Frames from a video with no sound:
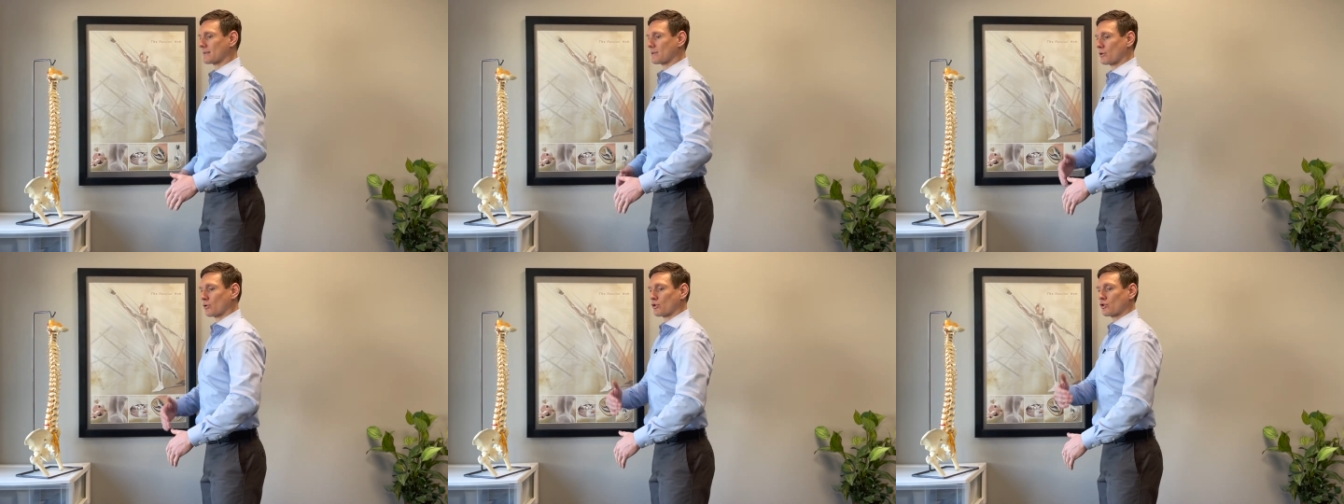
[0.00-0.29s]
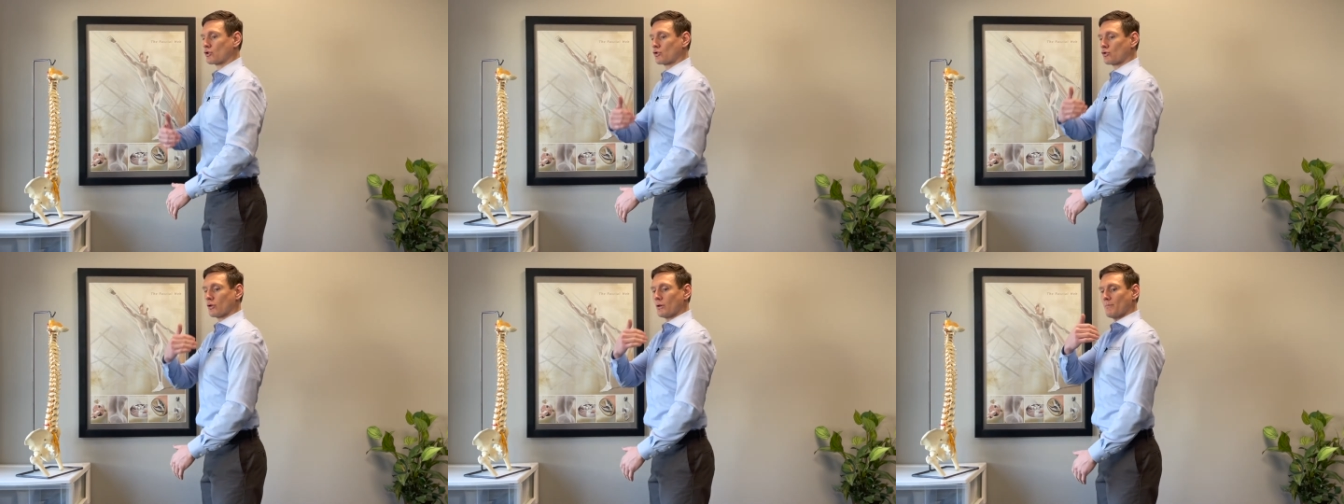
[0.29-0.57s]
There
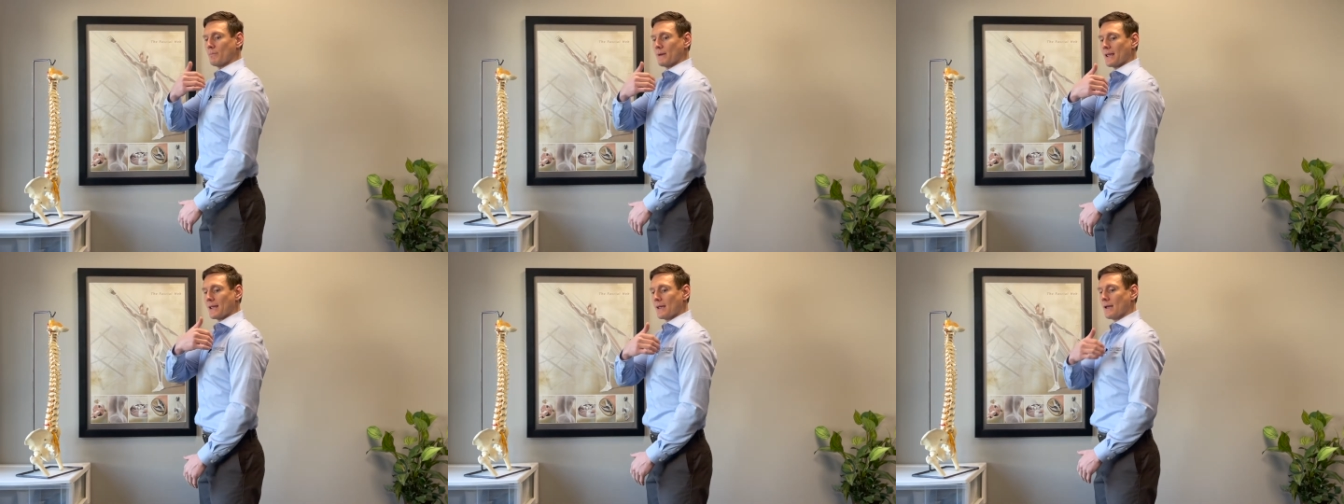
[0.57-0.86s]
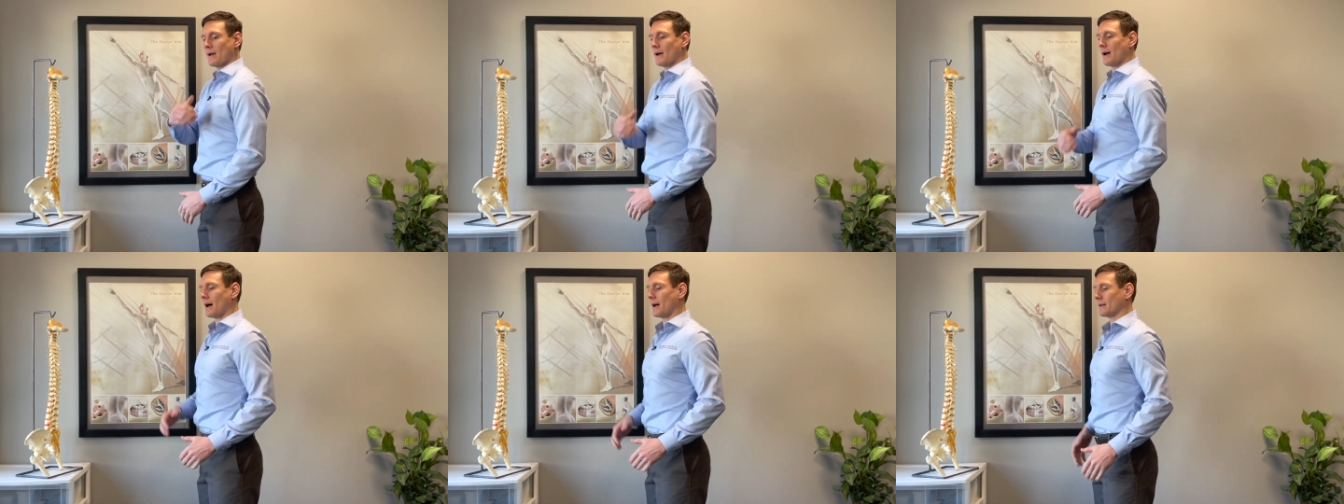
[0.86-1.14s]
should
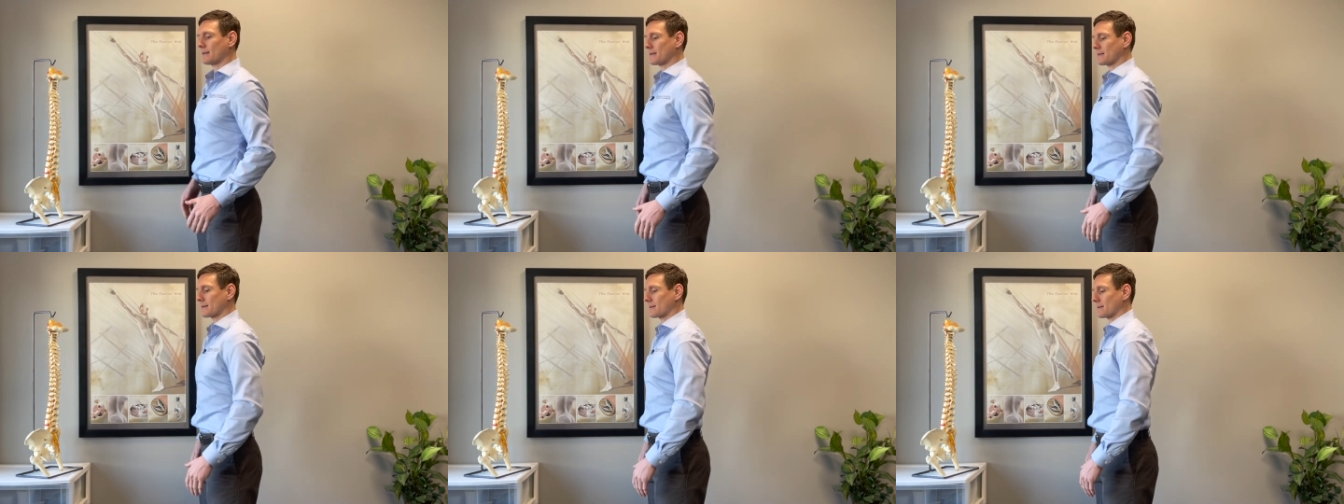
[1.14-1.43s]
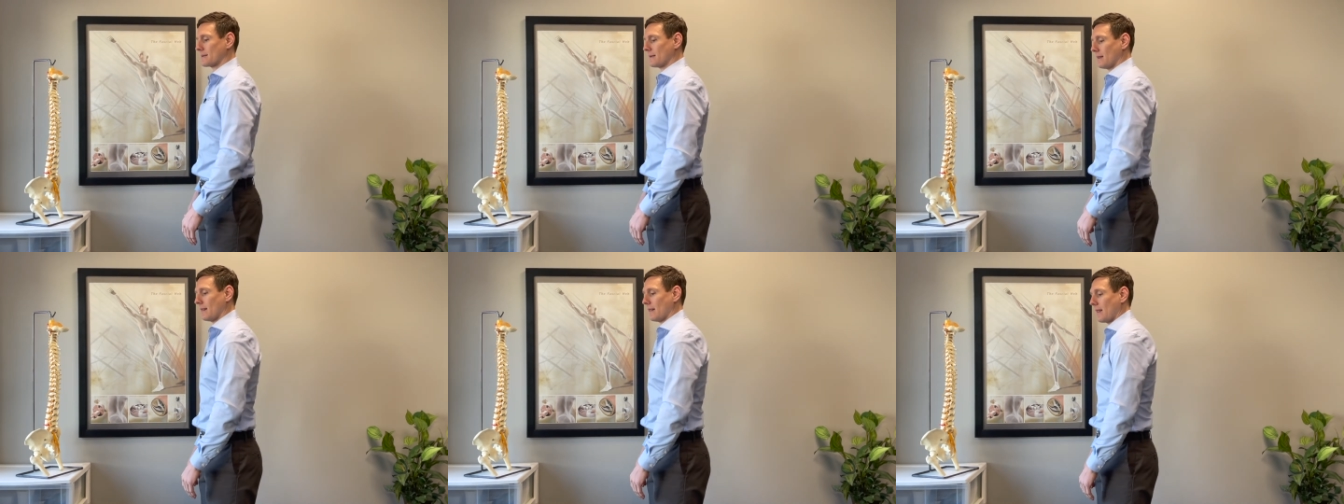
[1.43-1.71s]
be a
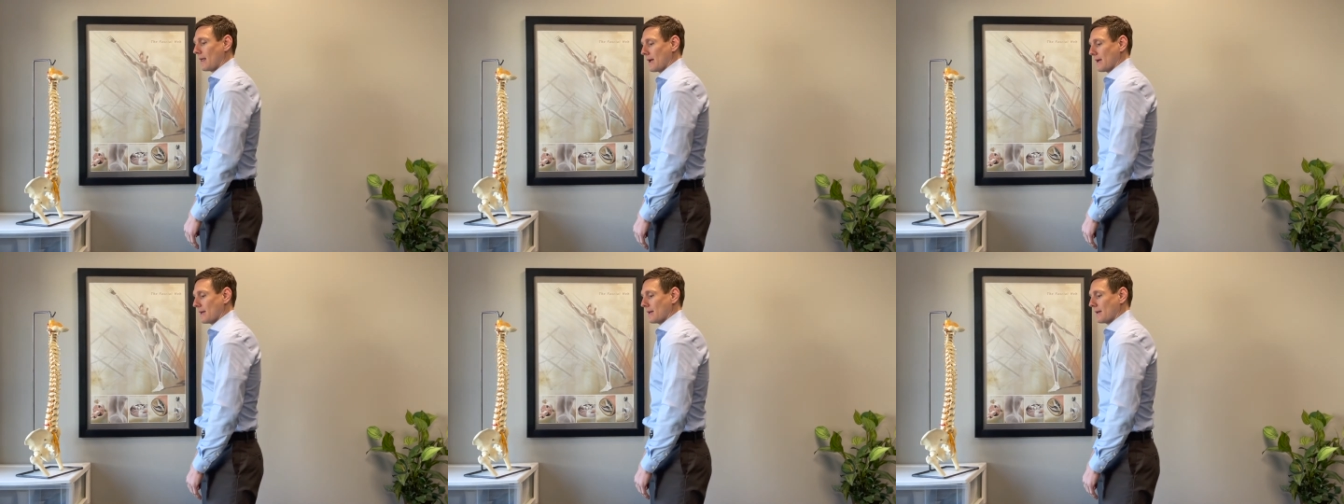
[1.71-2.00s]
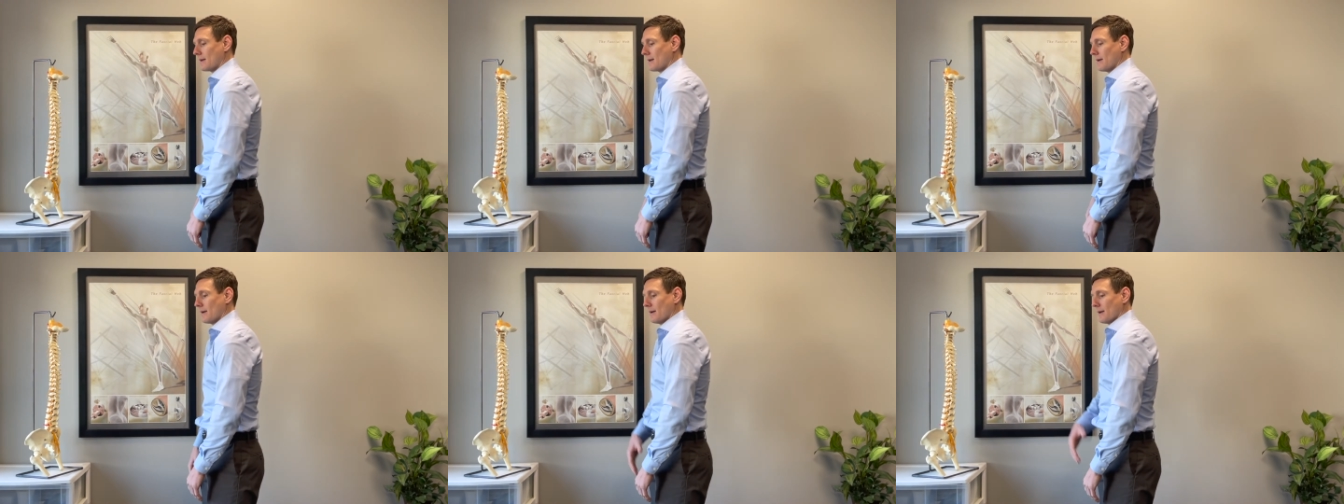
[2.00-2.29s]

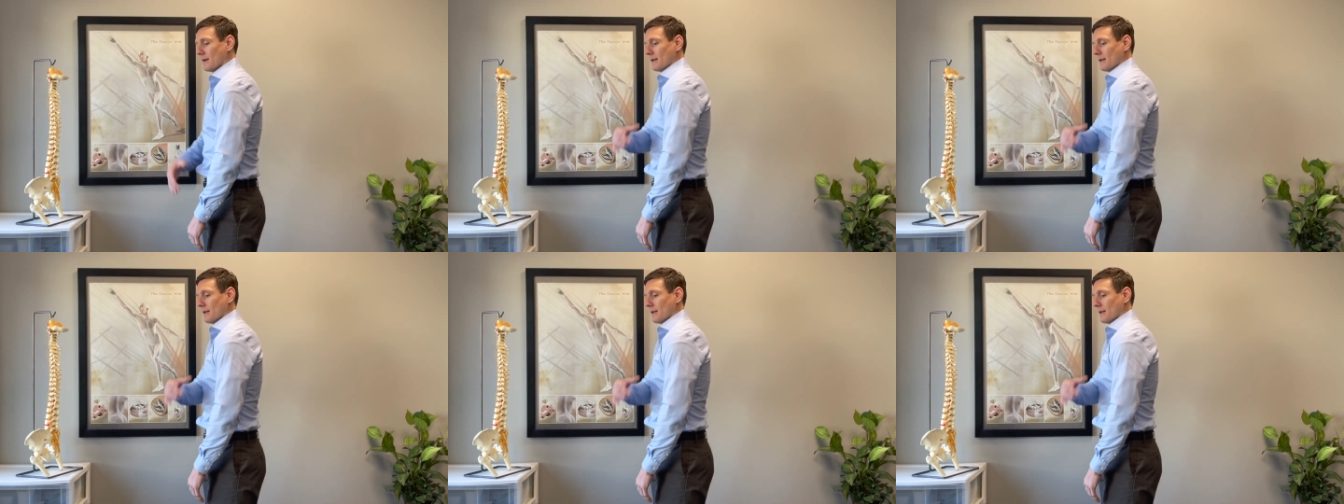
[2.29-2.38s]
slight